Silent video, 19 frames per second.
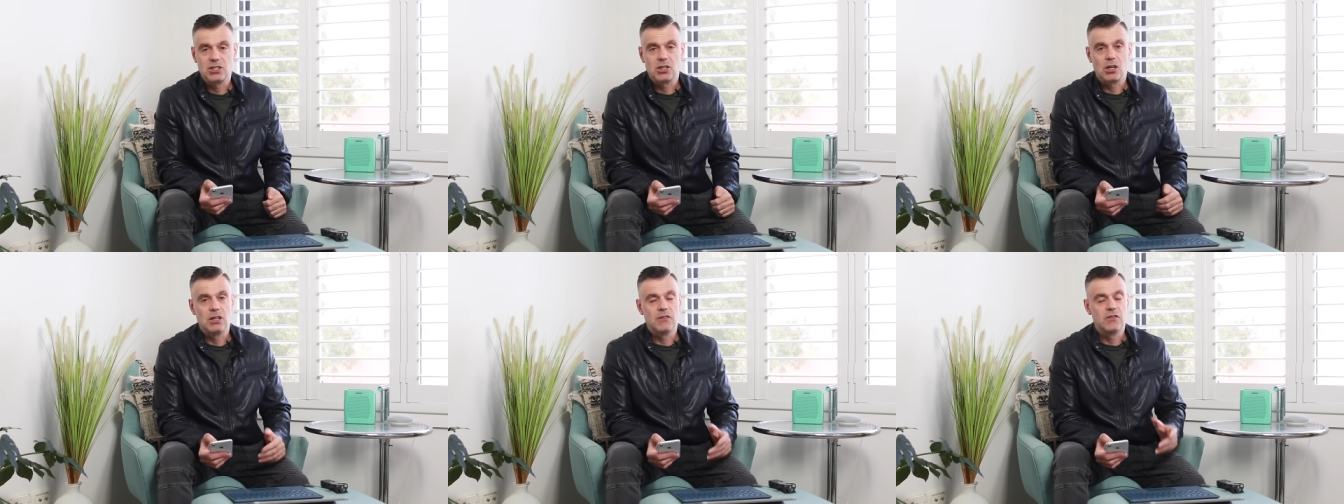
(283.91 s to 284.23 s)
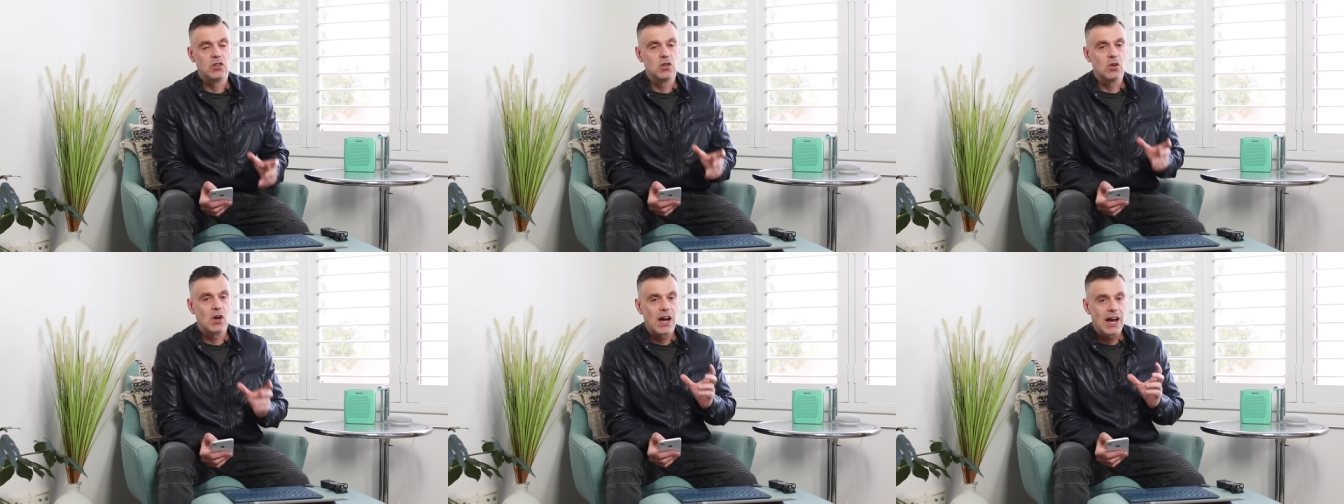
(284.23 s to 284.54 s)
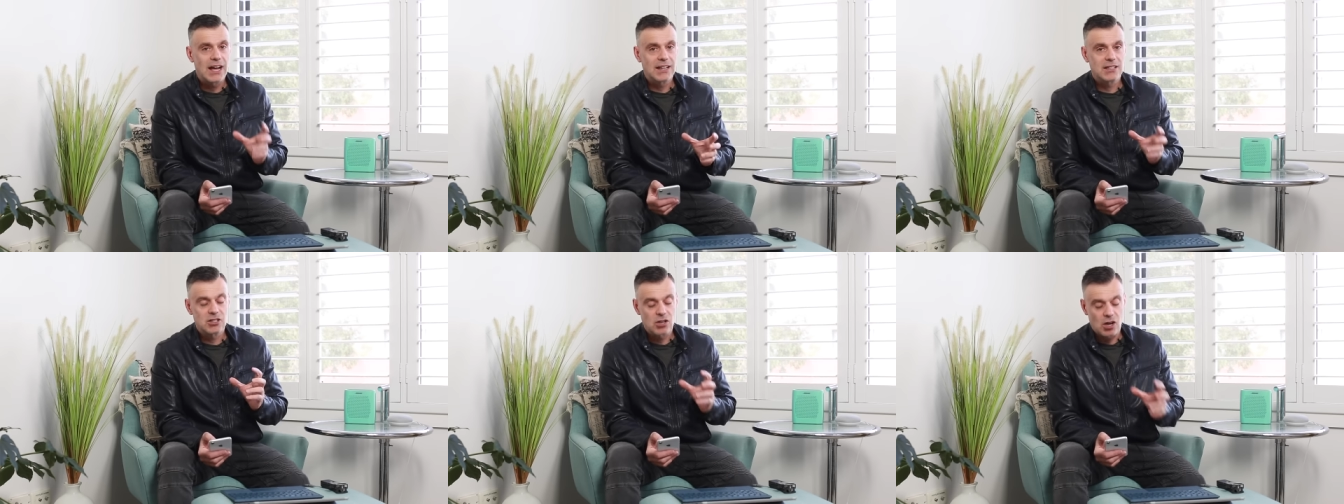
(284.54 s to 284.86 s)
So if you
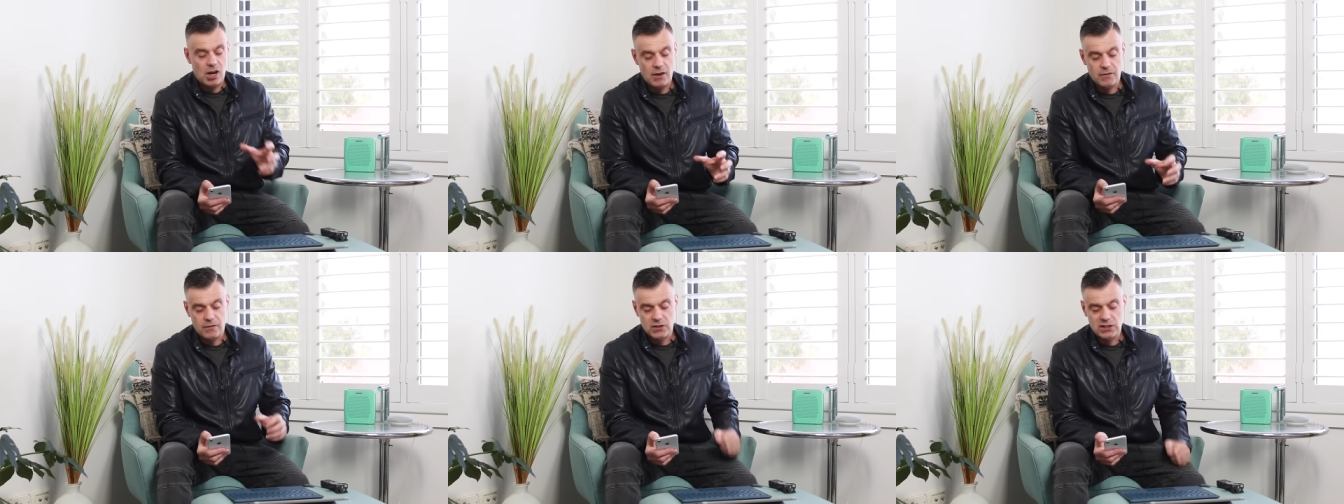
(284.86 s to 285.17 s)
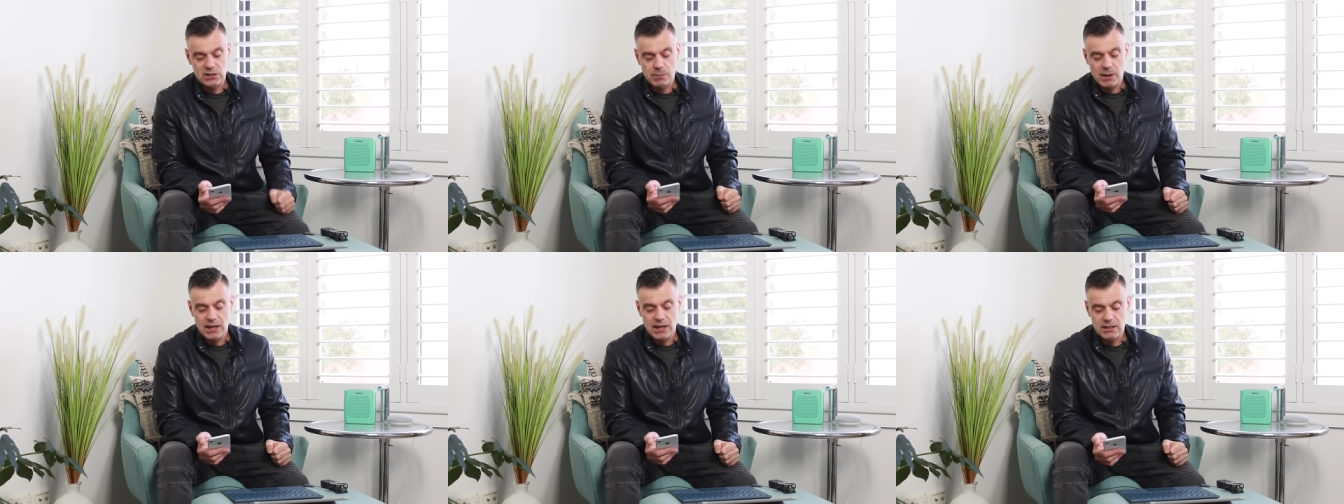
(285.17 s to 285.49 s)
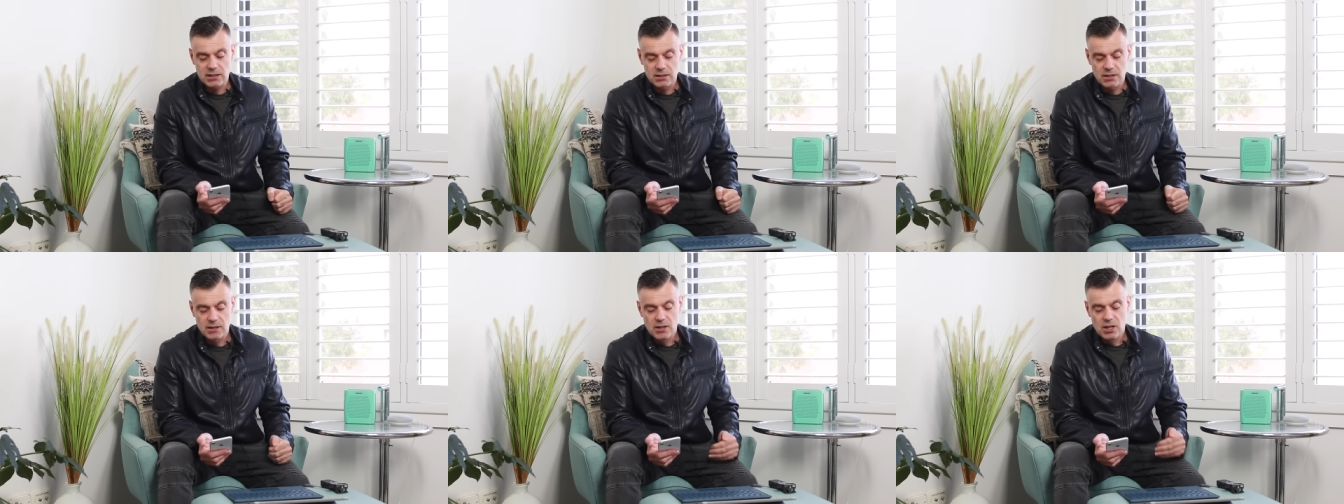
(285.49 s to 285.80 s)
are tight for
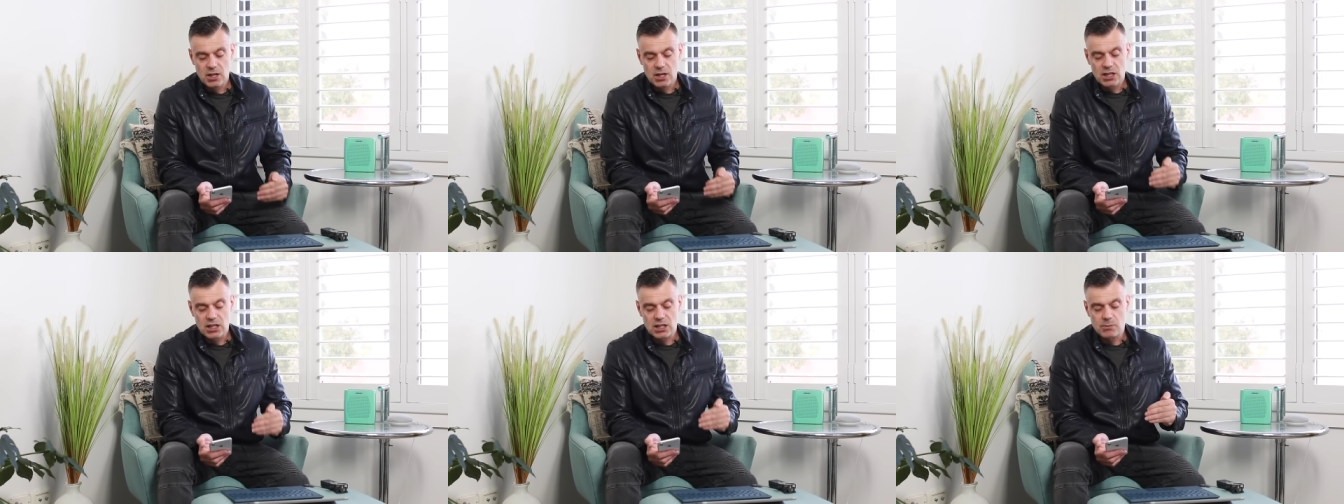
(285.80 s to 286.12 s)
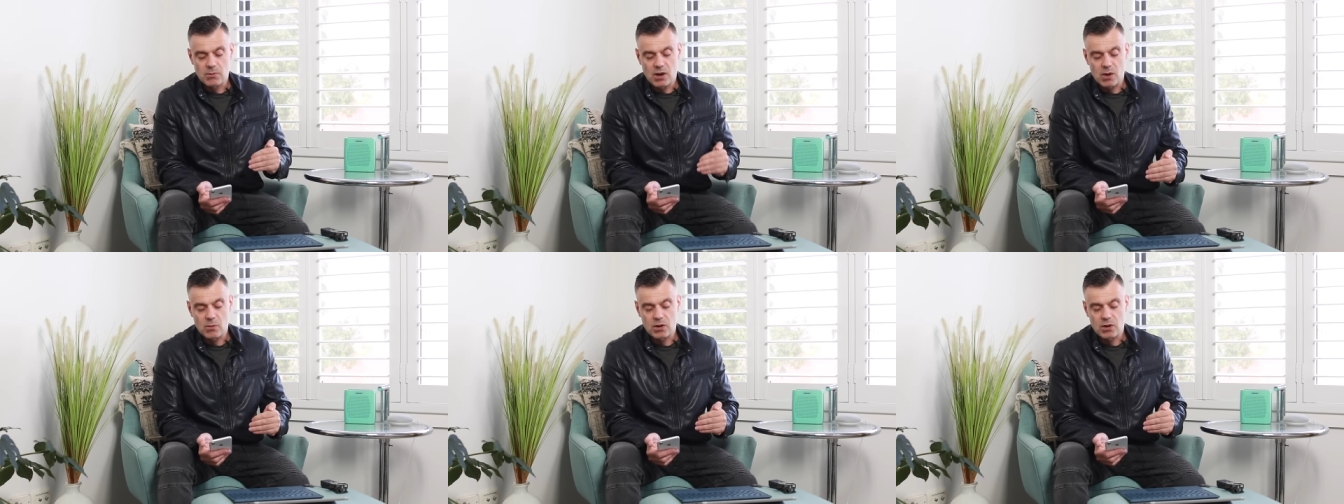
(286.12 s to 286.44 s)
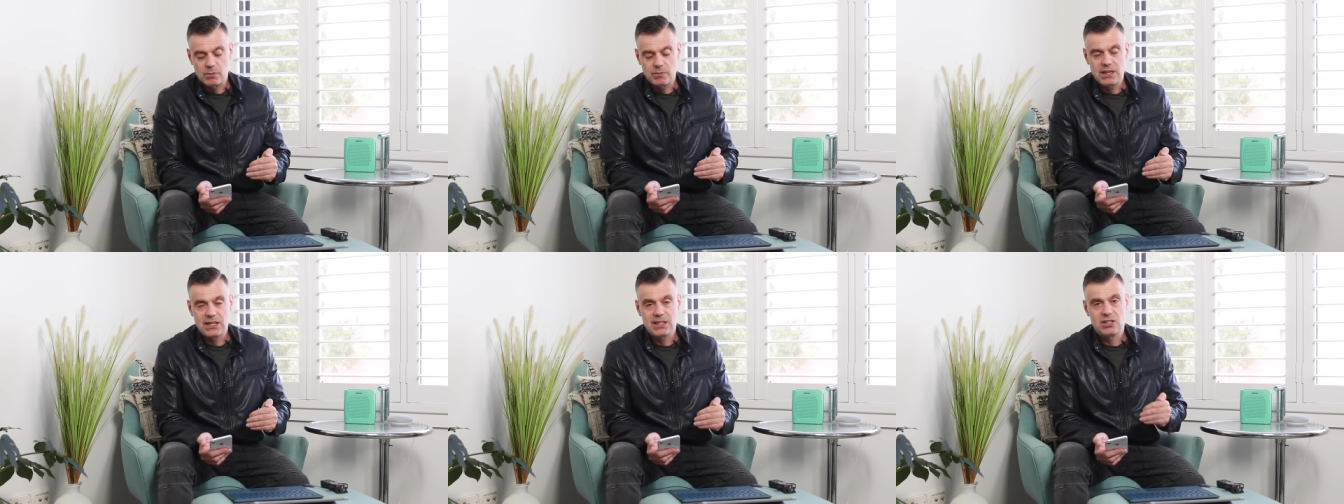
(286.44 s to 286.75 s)
space, you might
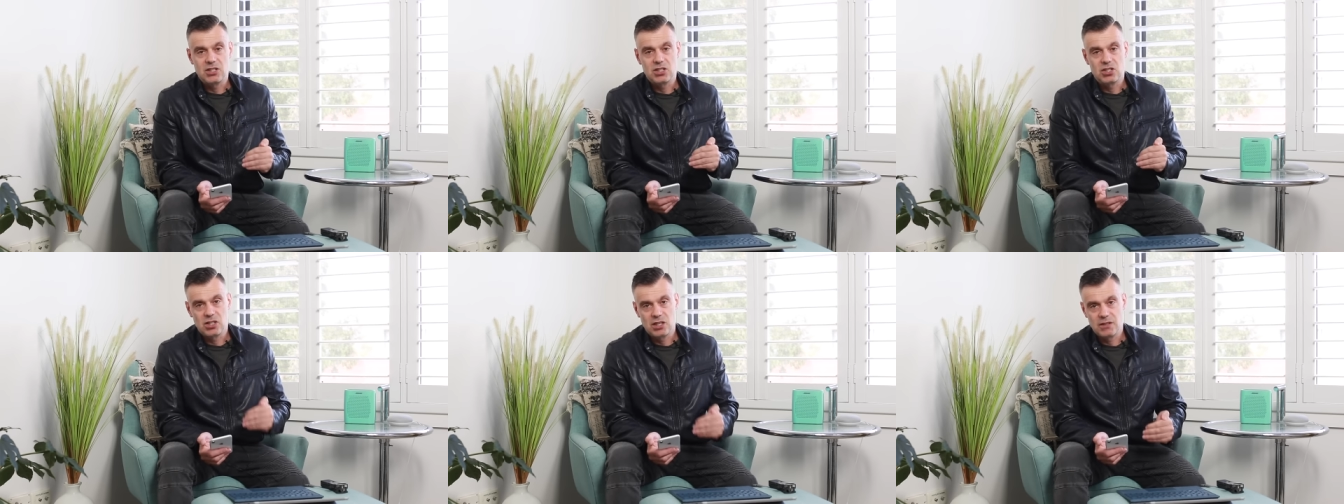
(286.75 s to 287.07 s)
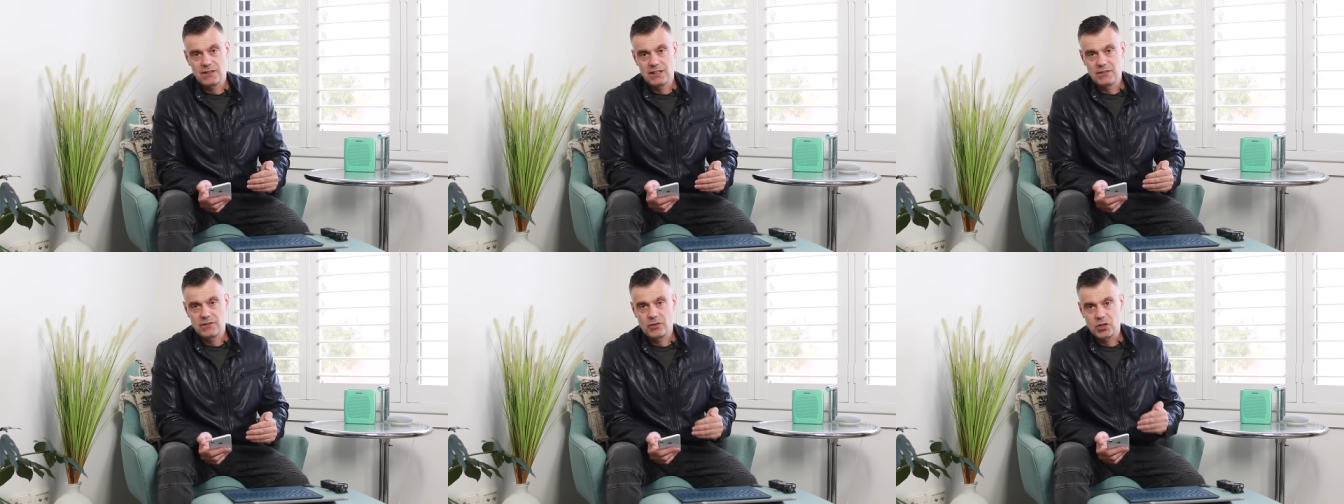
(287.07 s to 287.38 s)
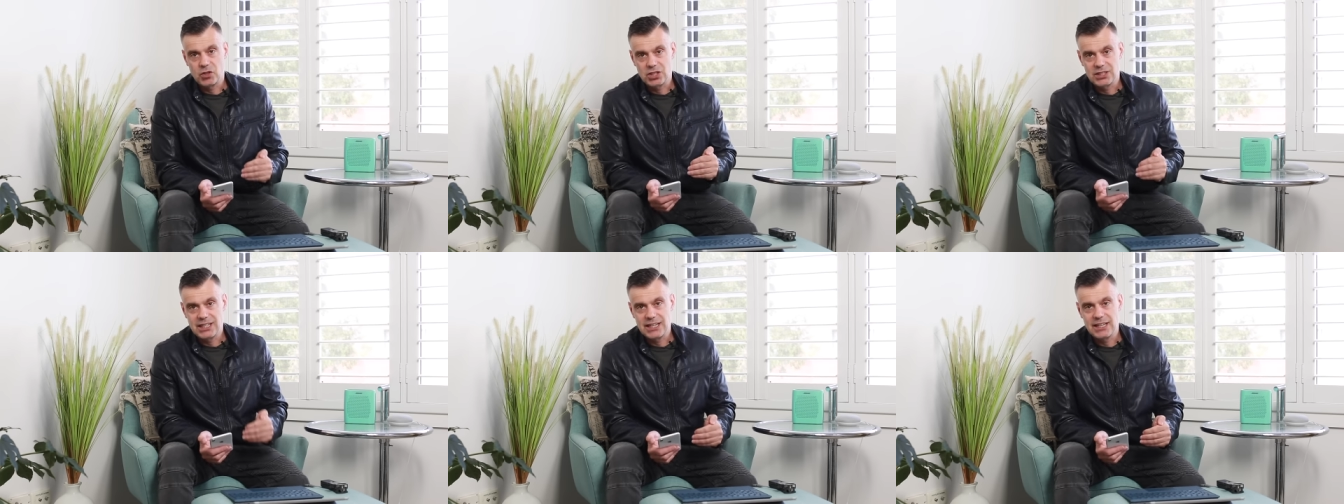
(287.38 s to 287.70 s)
want to be conservative on
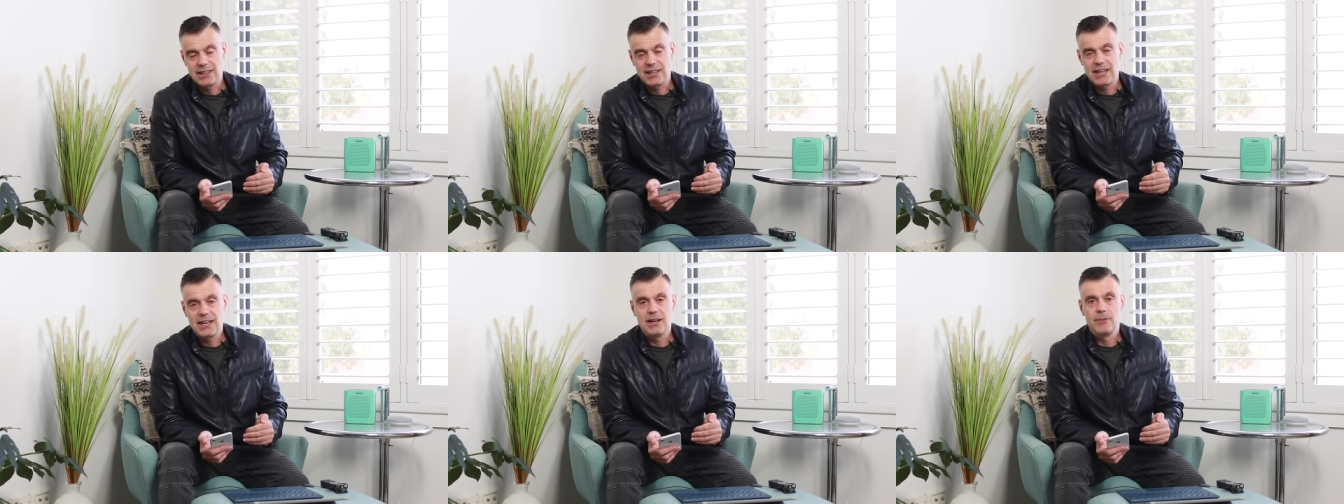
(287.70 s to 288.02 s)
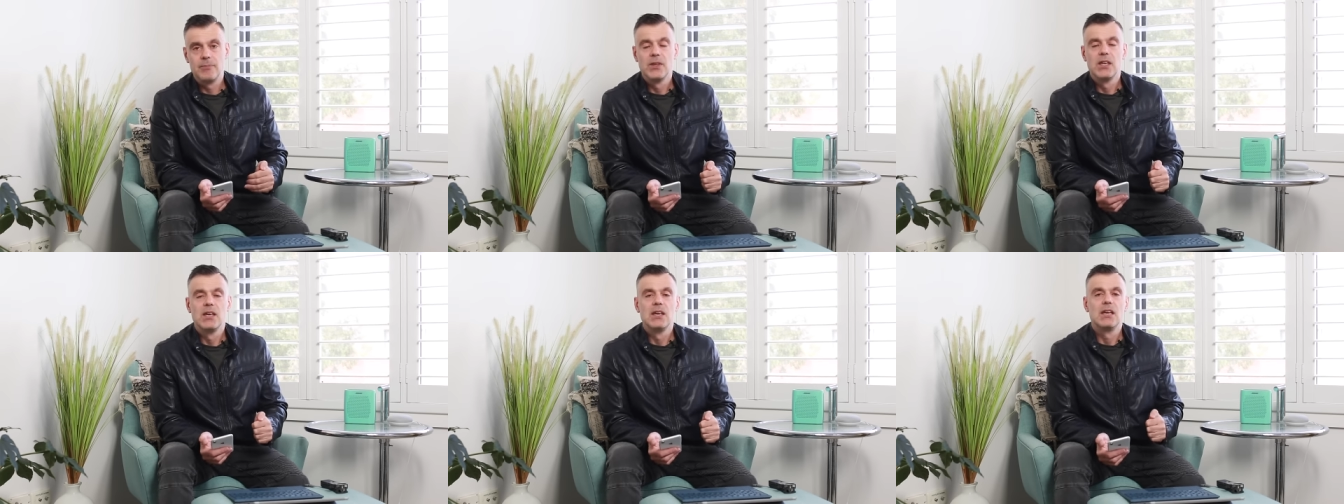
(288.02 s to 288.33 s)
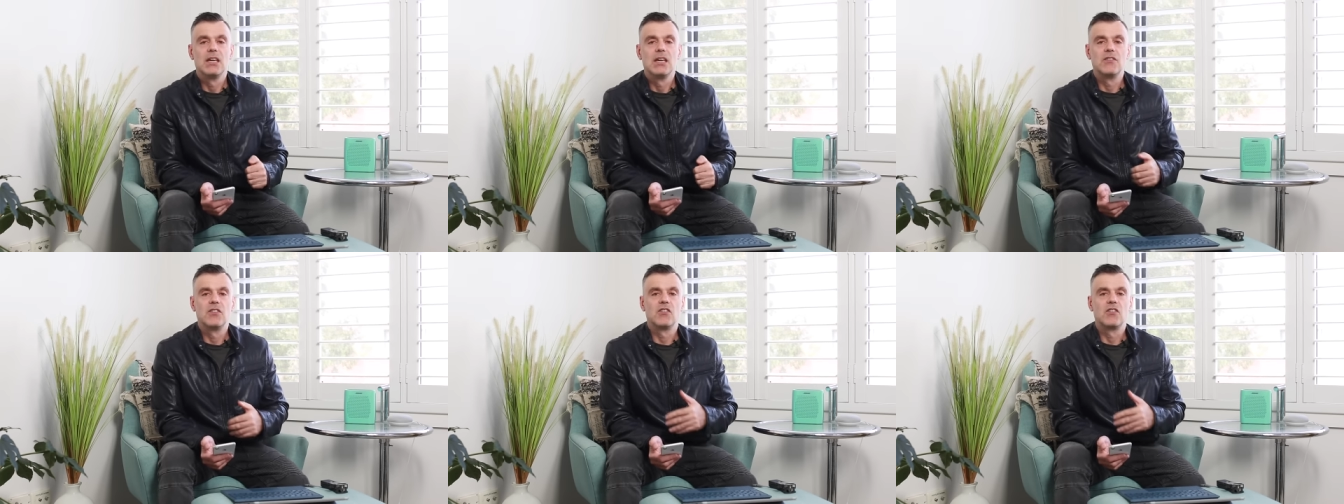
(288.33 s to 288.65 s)
your setting there. If